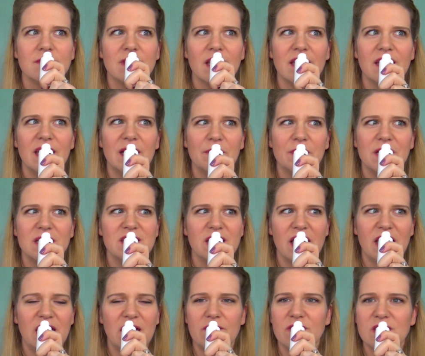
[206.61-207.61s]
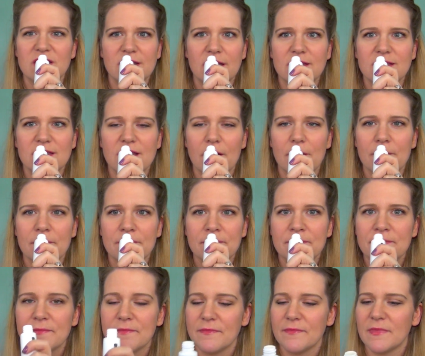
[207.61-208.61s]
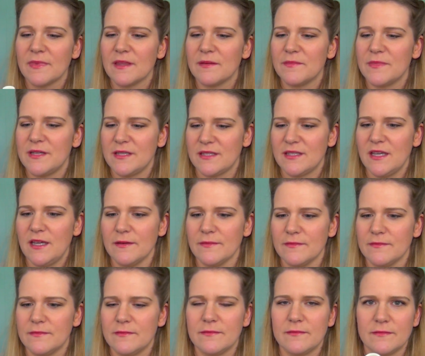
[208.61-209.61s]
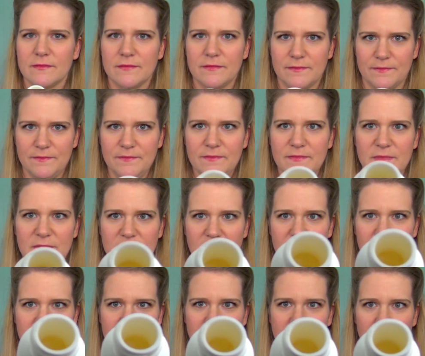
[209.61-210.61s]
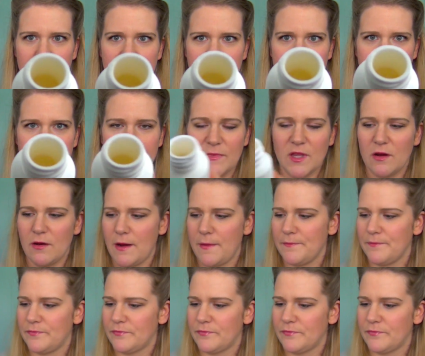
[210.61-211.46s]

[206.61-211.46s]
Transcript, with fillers: I can't place any of the scents though. But it's good. Hmm? Yeah? Yummy? Alright.